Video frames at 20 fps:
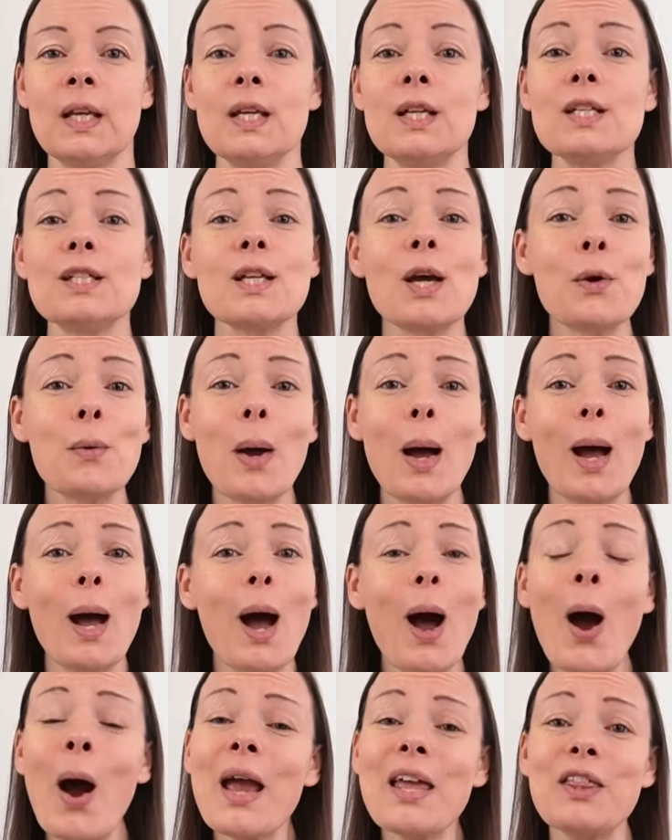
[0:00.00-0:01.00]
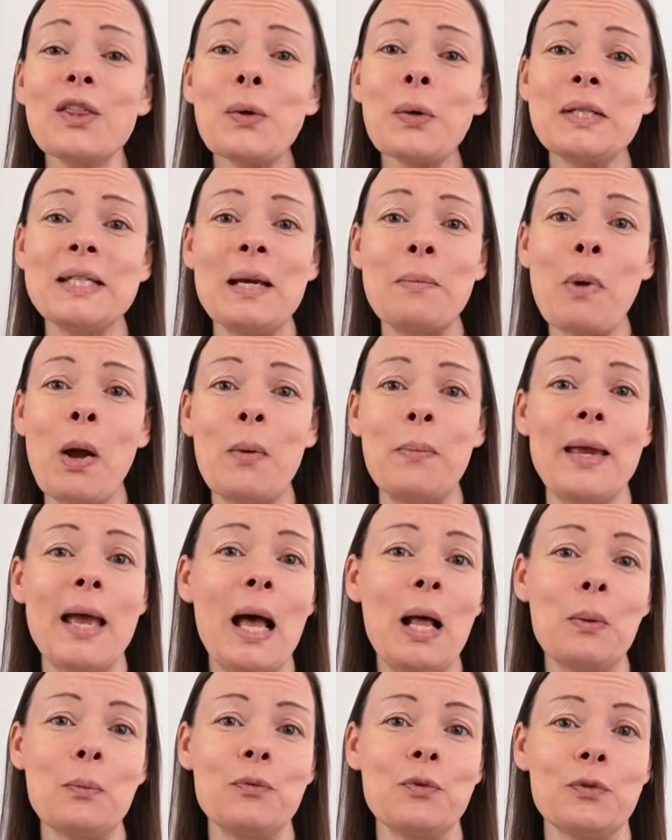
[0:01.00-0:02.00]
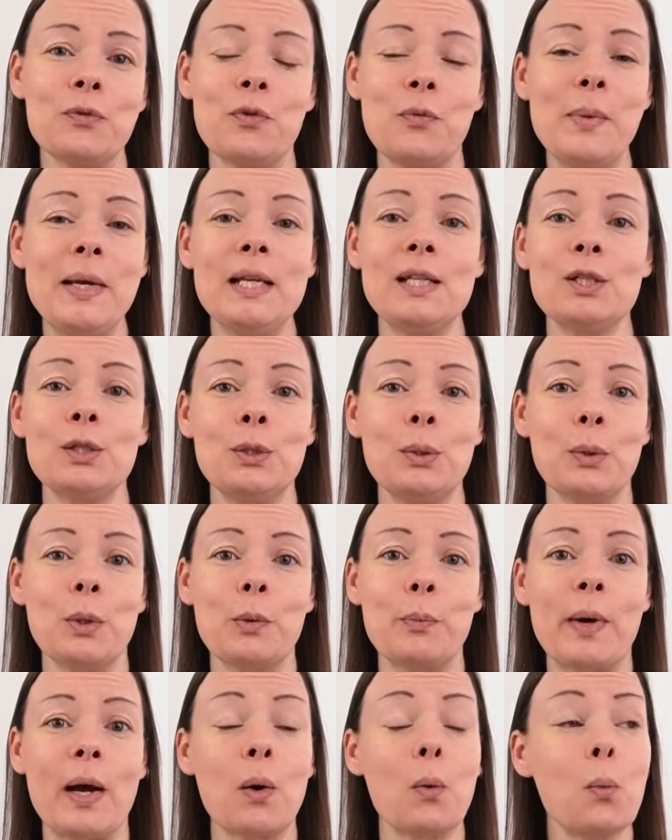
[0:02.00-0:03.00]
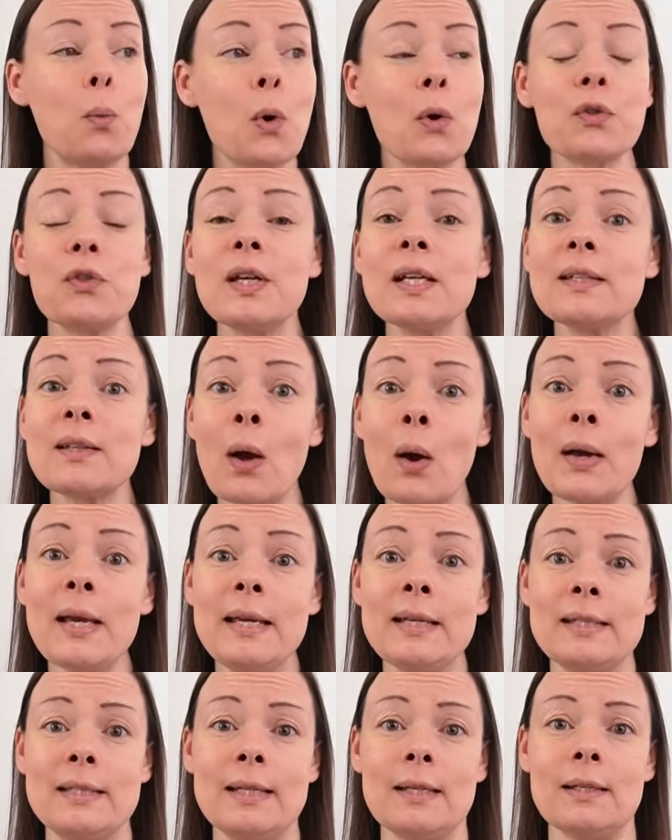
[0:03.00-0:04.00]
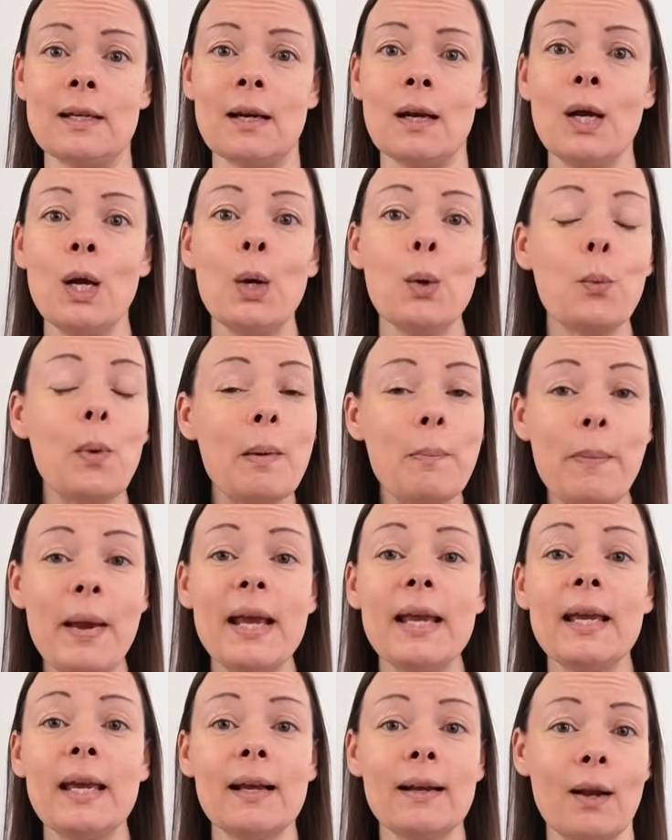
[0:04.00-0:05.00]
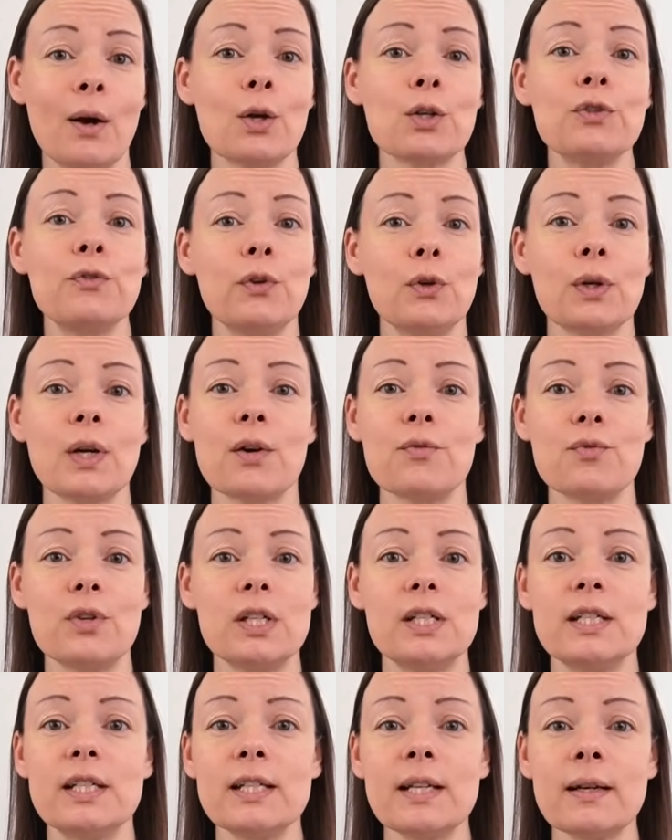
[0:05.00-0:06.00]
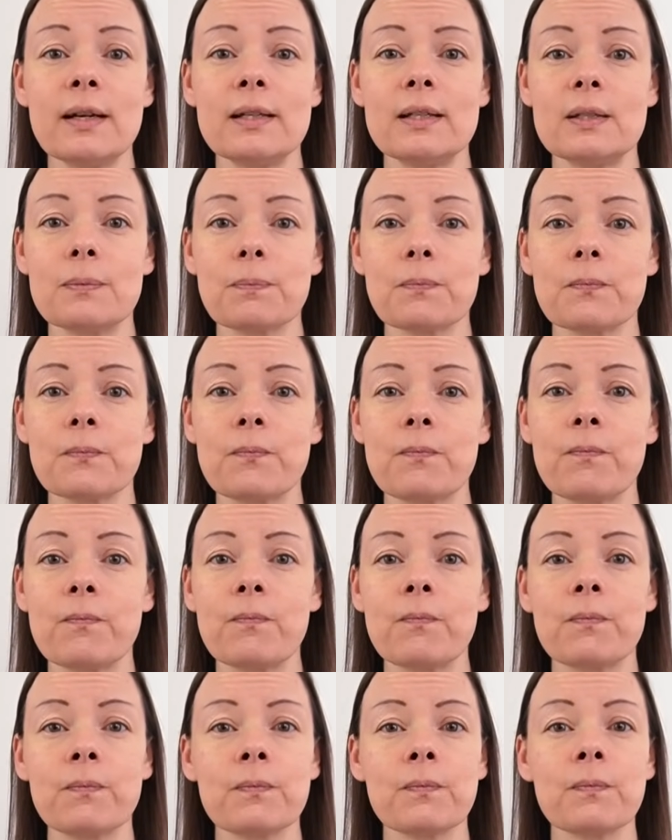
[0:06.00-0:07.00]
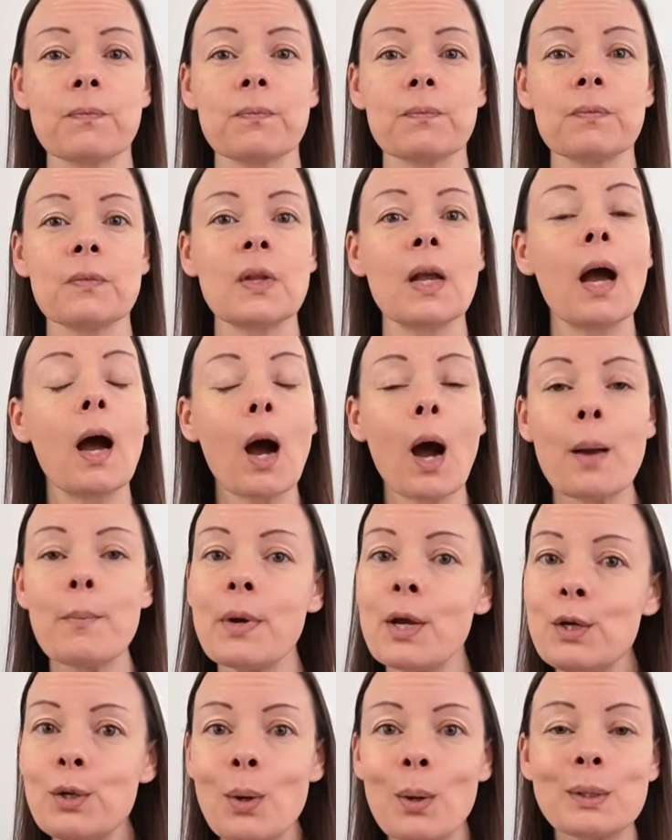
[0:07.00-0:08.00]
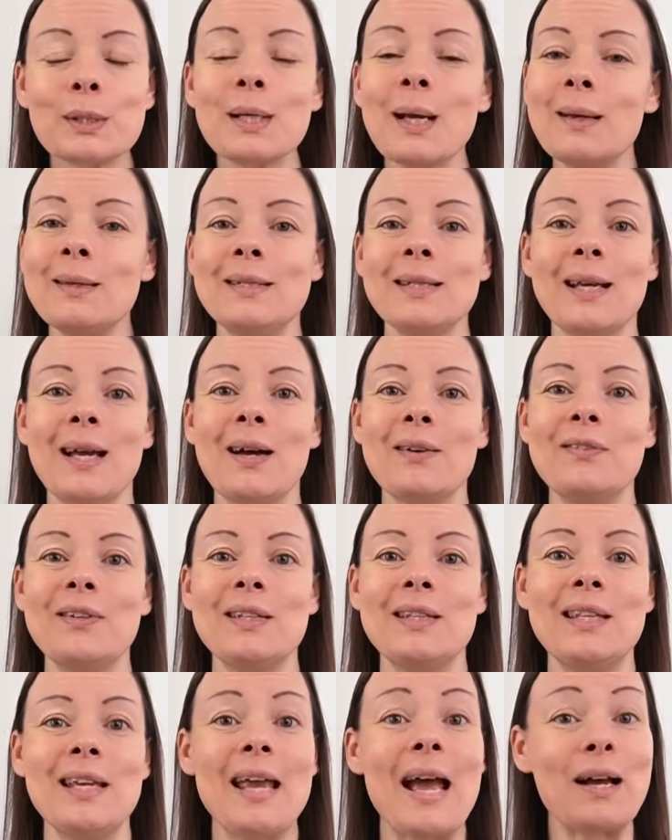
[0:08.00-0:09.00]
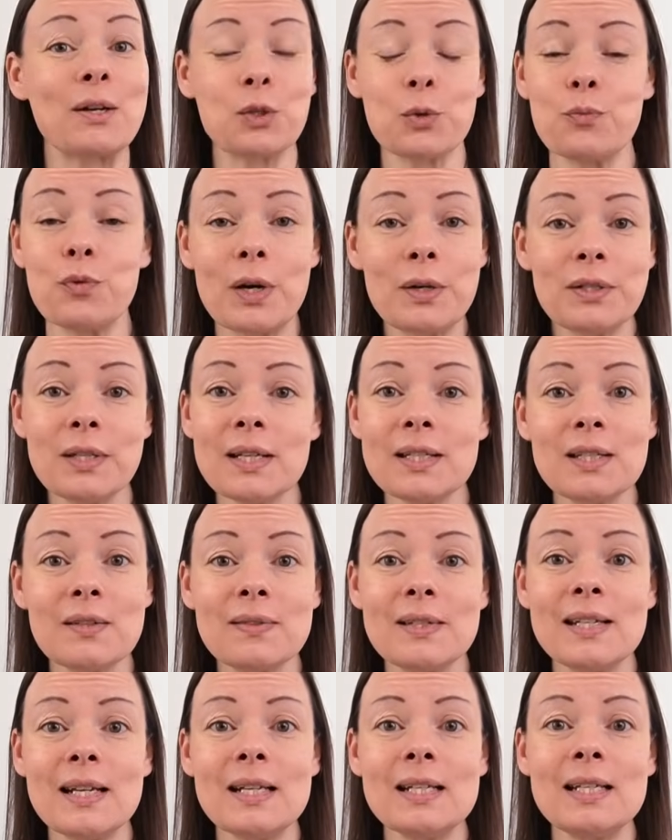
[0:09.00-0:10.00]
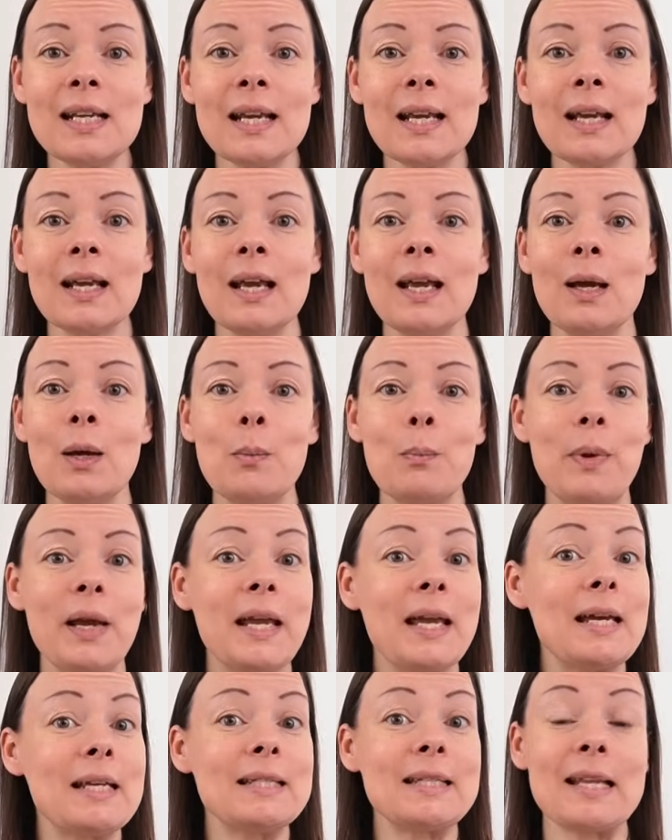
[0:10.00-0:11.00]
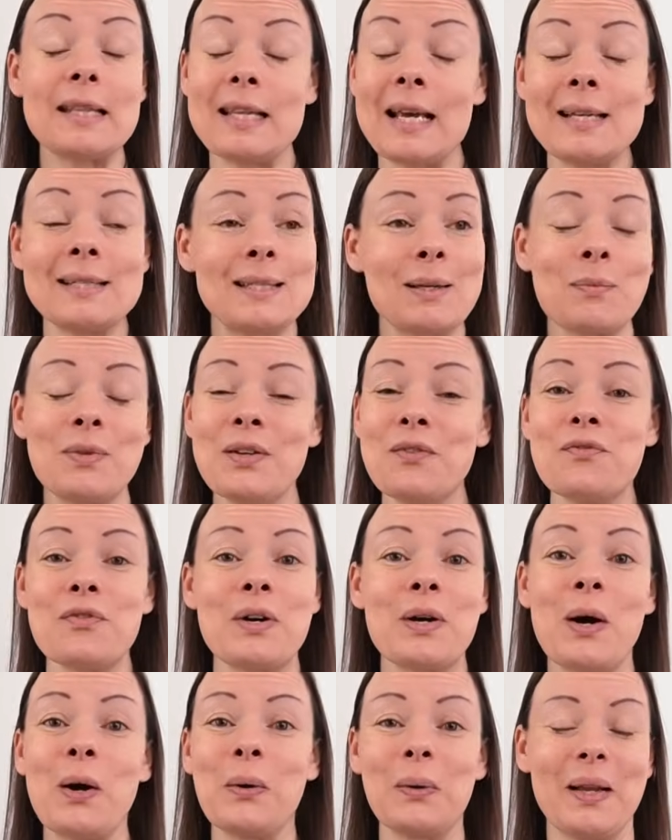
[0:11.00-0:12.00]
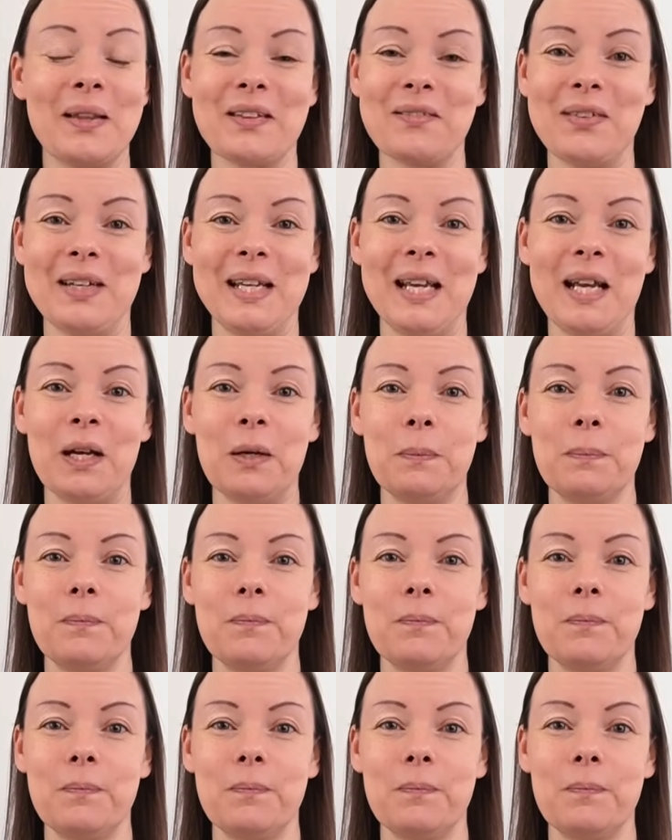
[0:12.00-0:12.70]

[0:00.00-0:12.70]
So I thought it might be helpful for me to talk about what things I consider when picking large full coverage designs. I'm not going to cover the actual process of stitching because that's something for a whole other video.